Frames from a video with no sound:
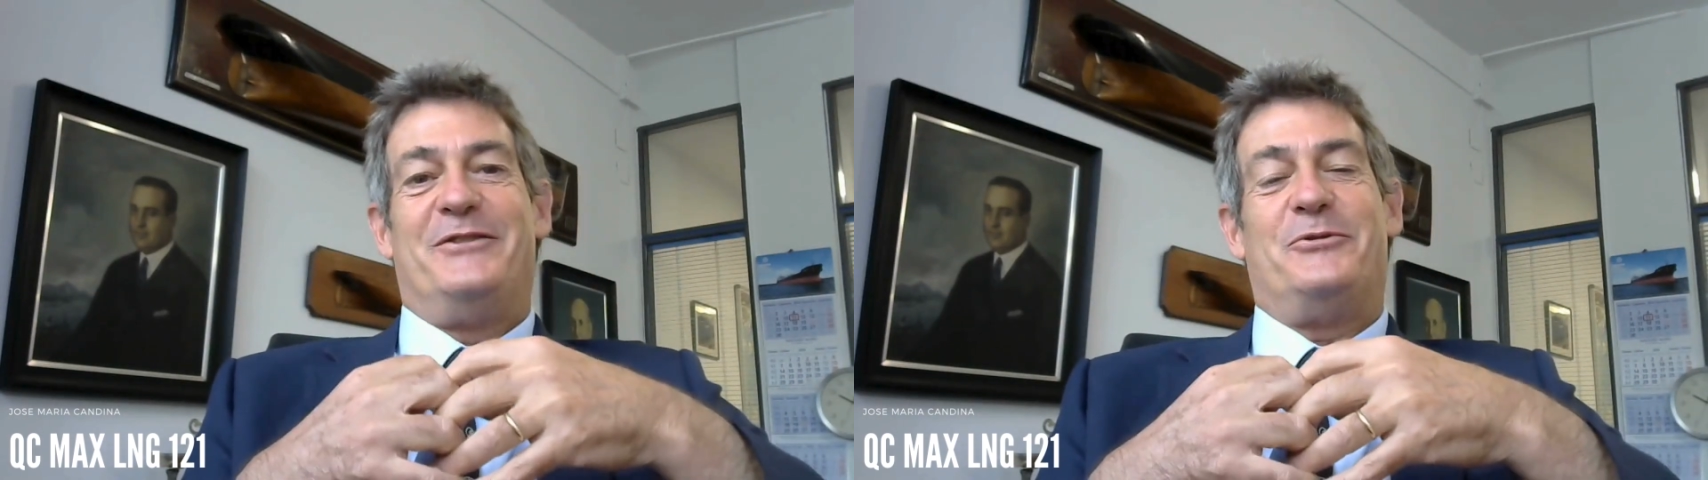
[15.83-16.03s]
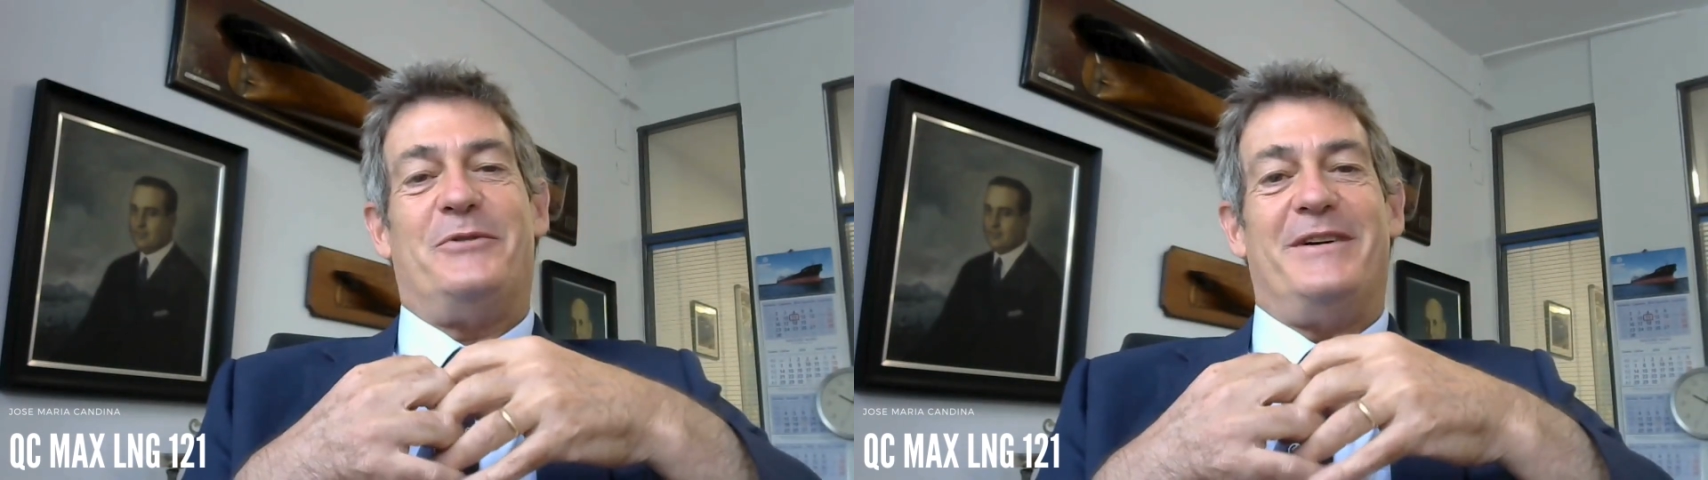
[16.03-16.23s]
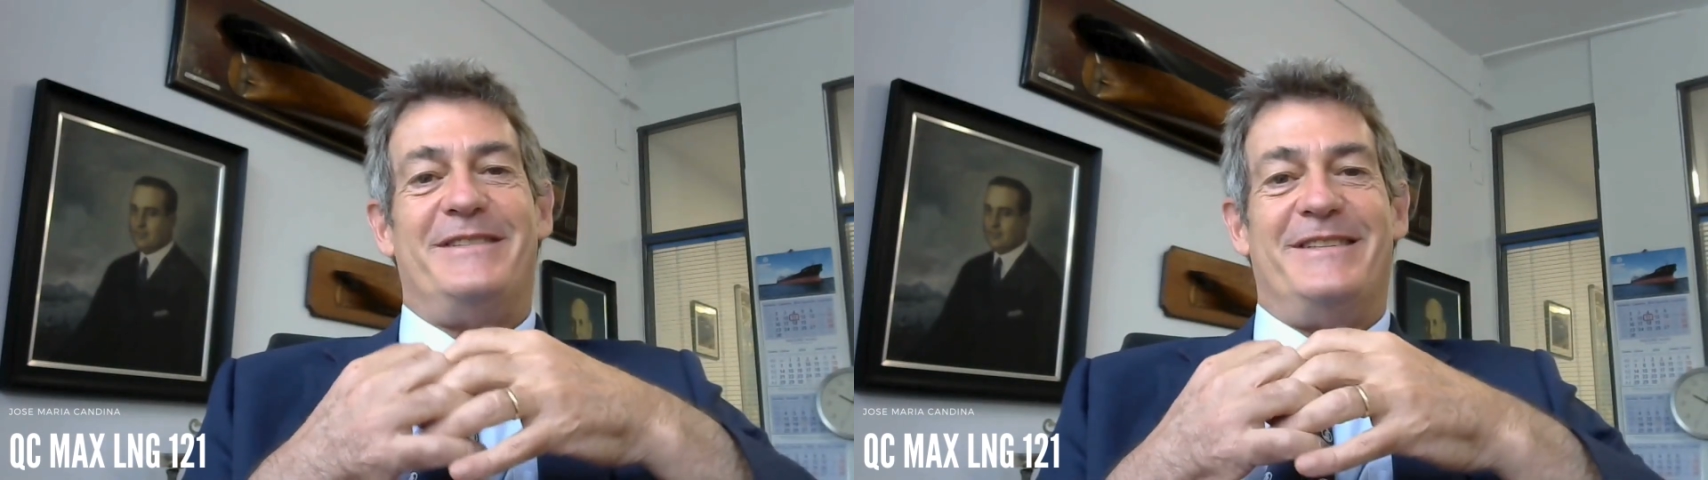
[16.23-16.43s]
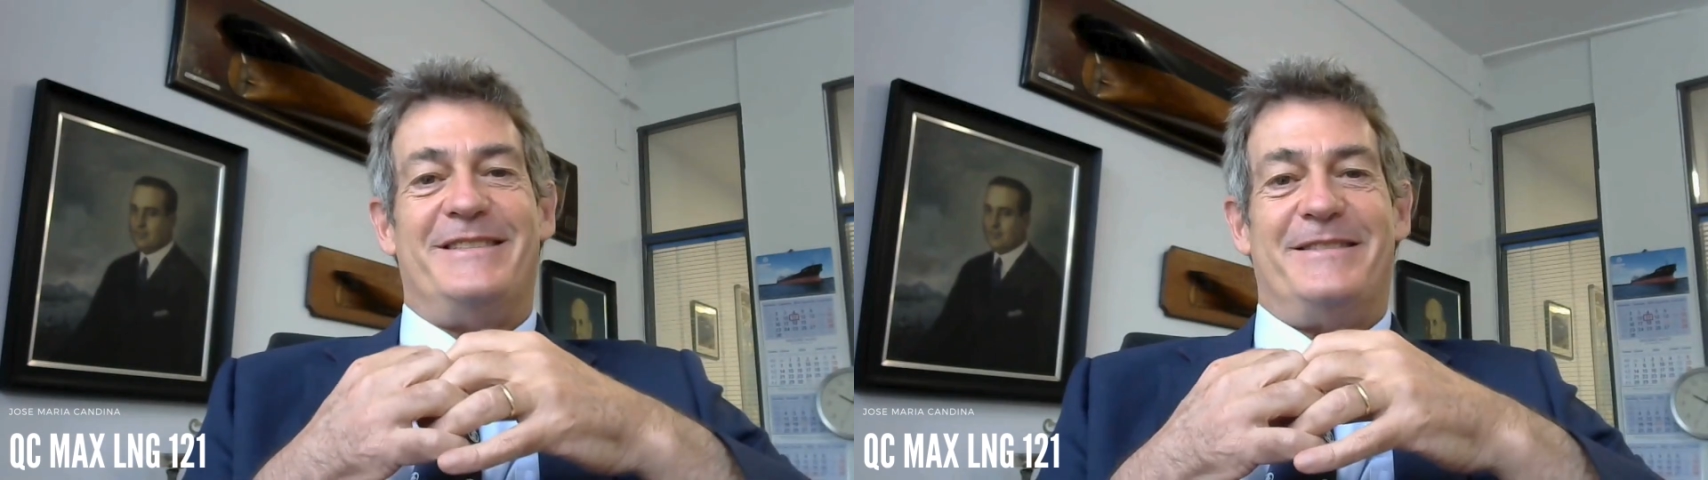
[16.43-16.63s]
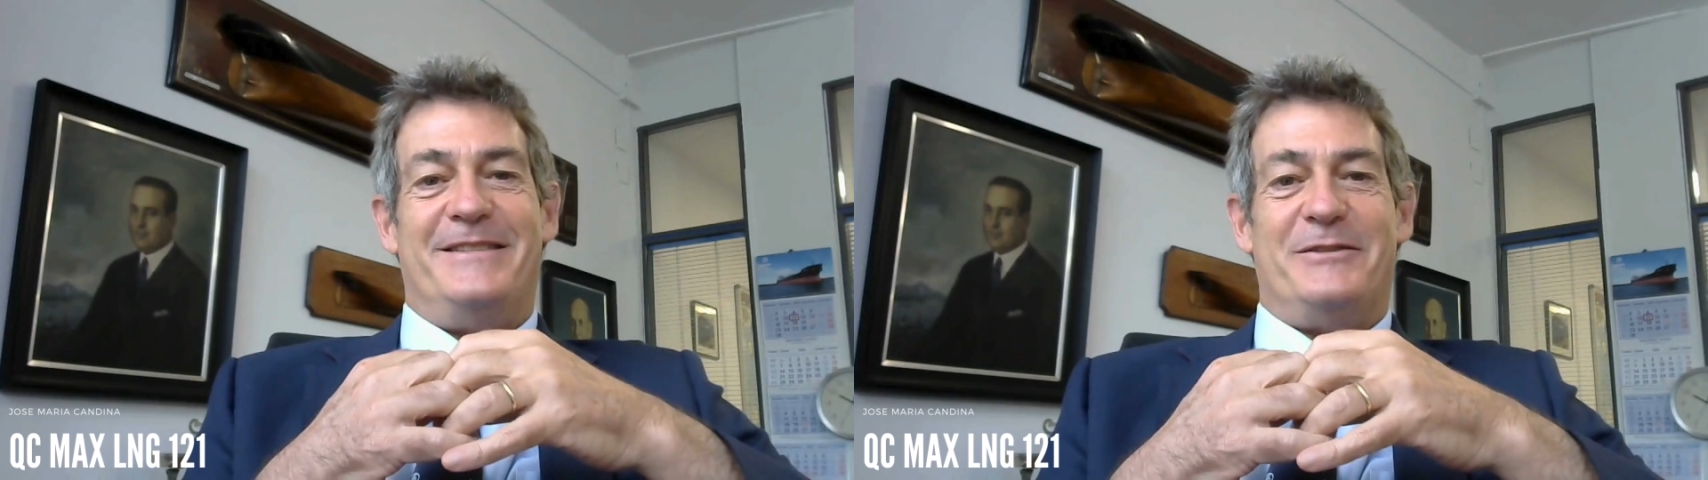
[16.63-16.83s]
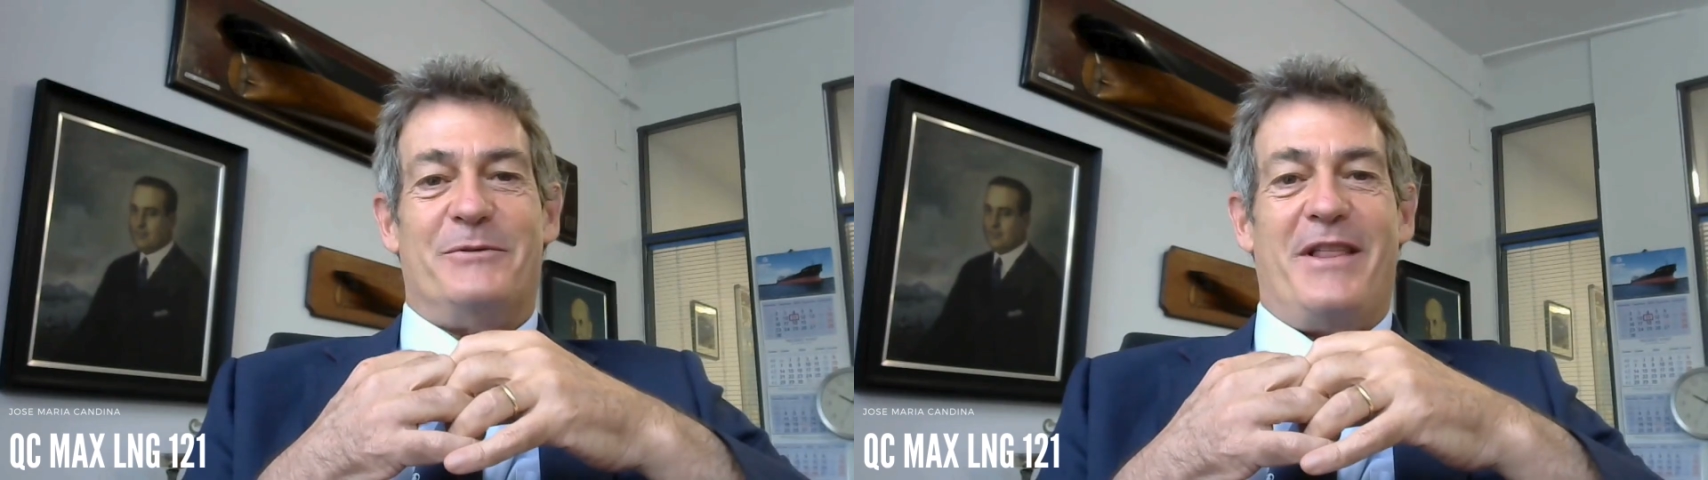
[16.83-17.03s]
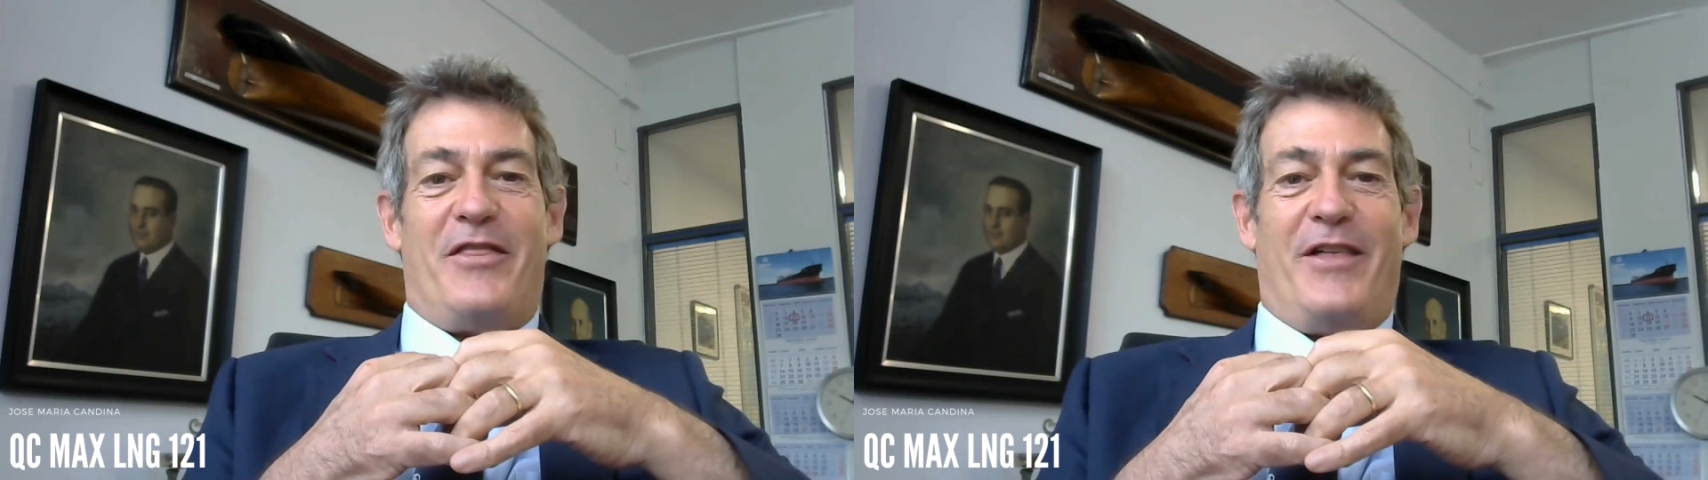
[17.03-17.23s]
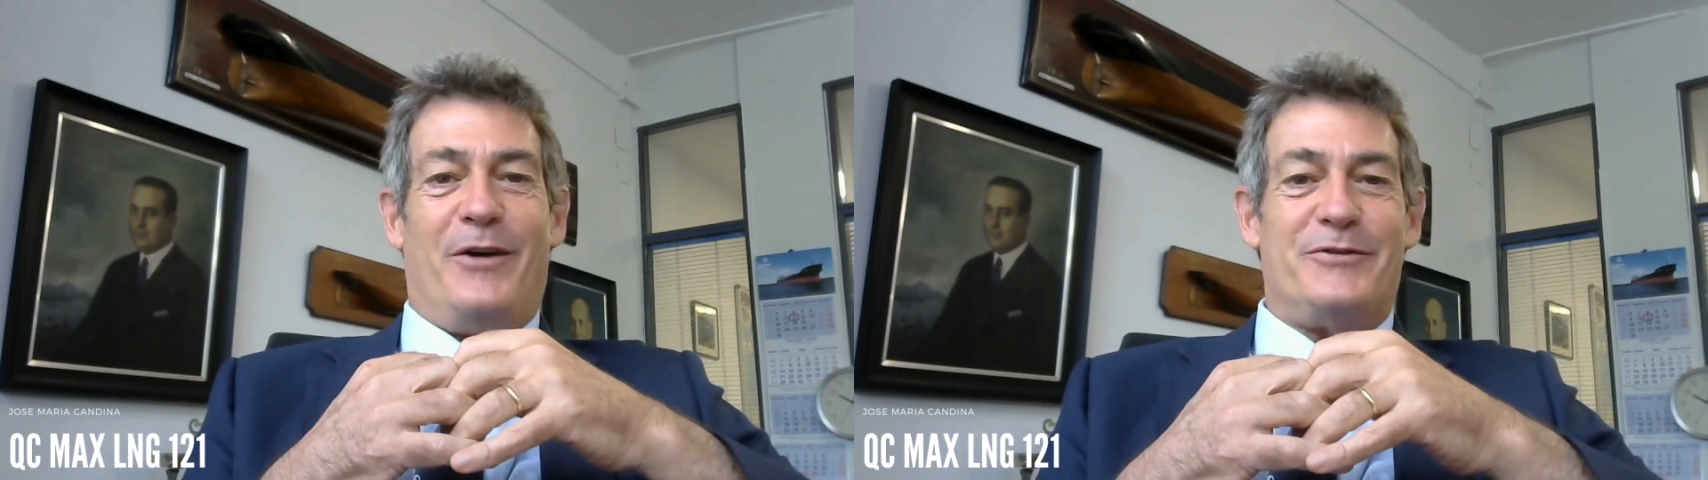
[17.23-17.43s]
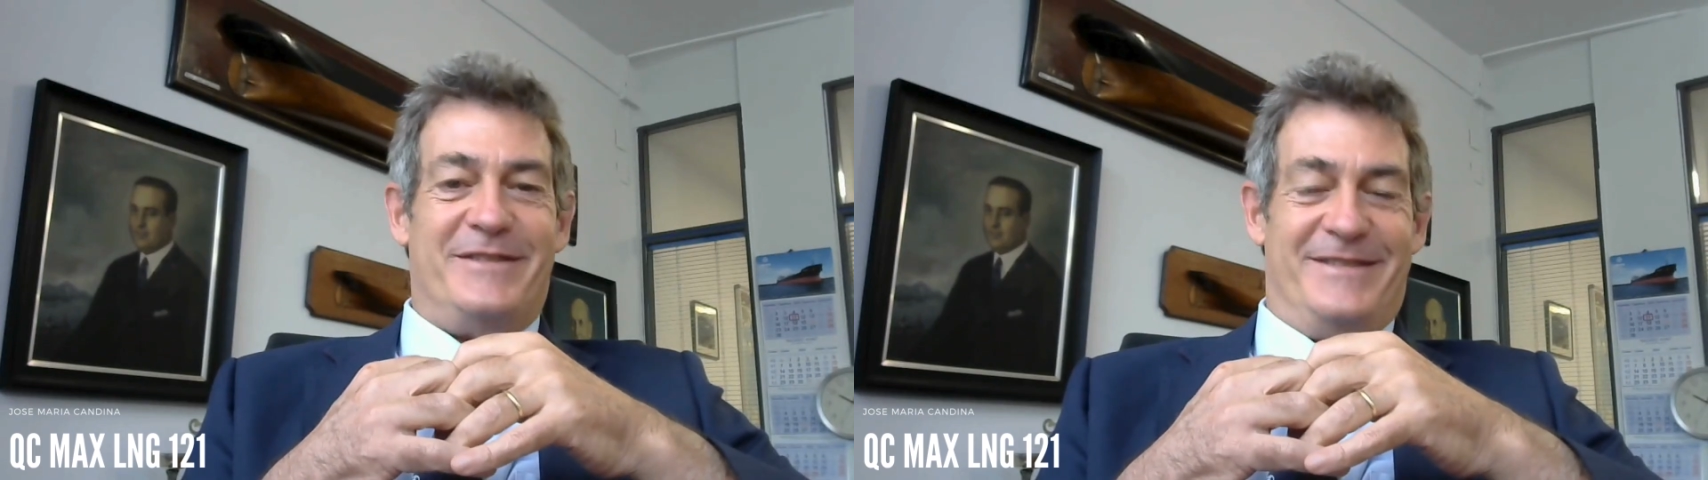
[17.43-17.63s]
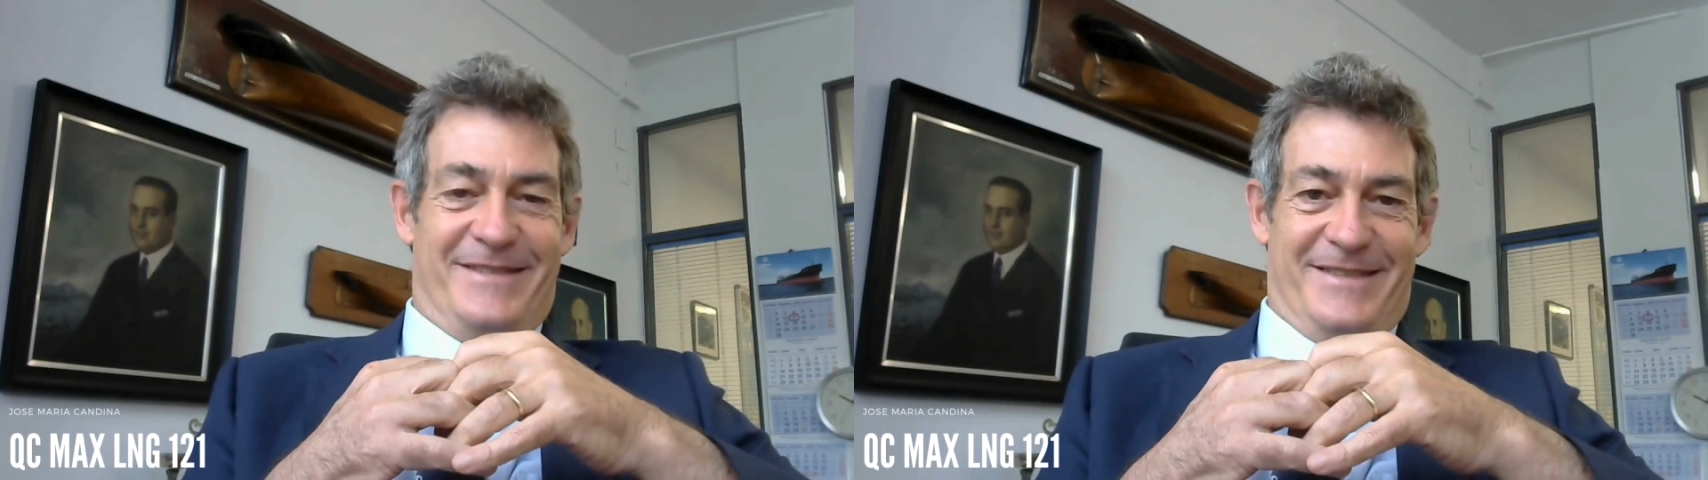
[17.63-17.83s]

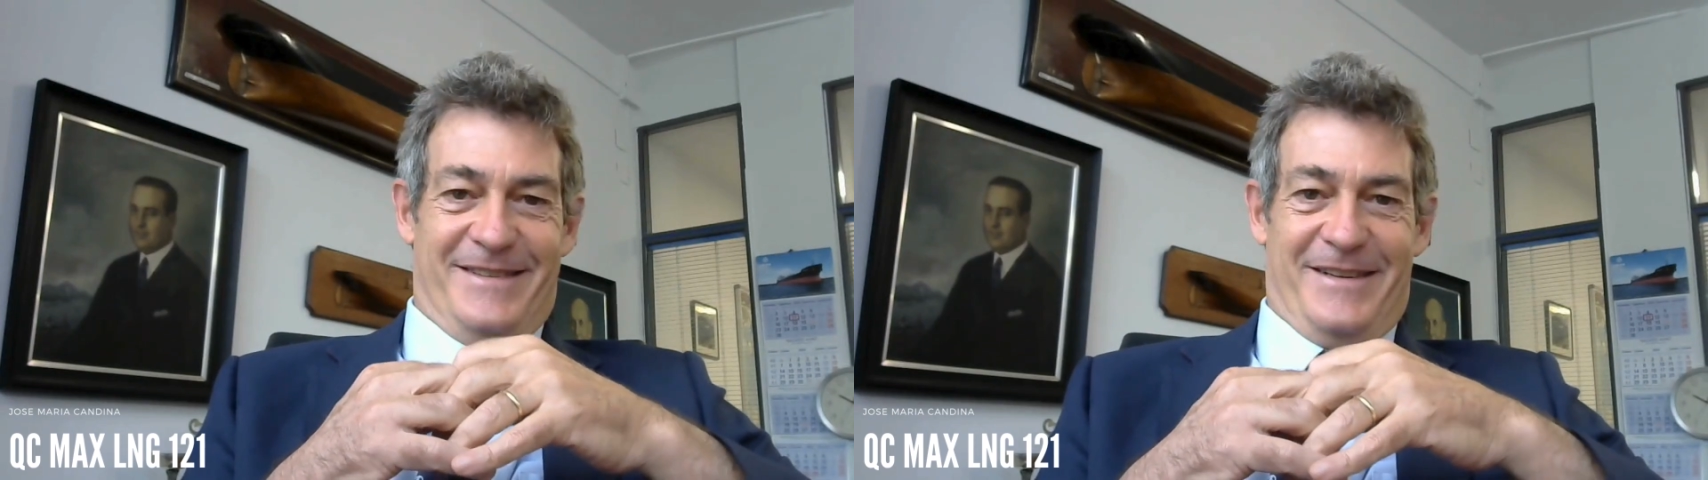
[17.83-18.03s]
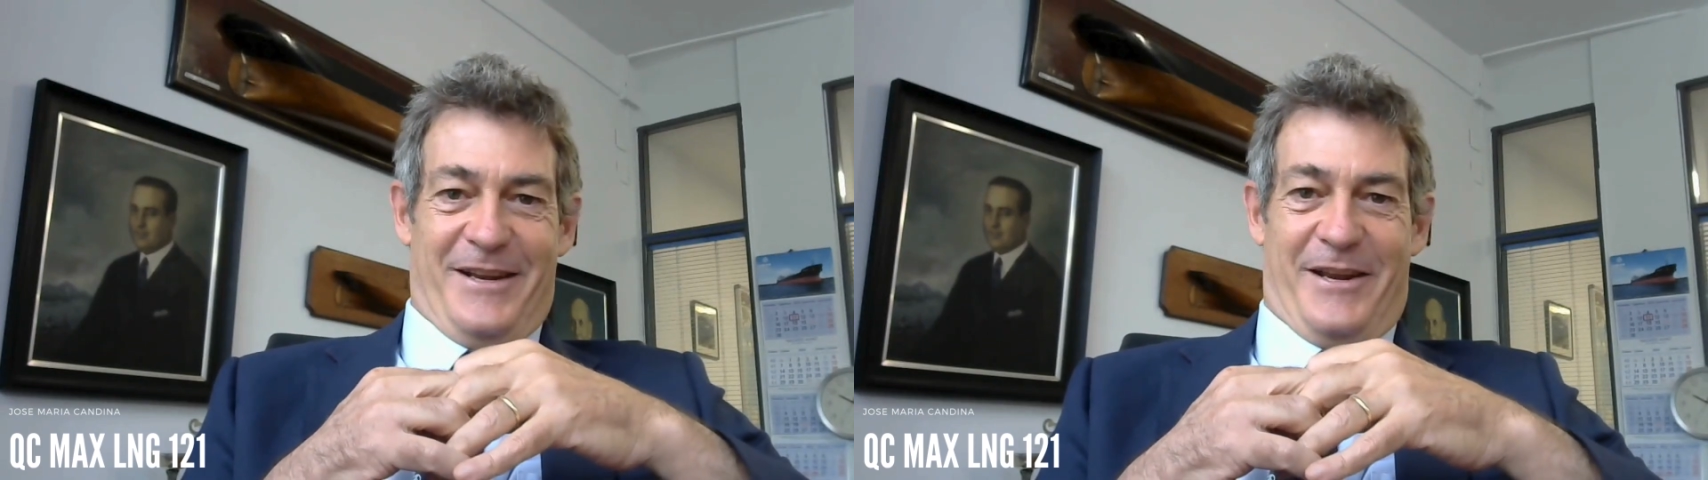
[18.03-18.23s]
271,000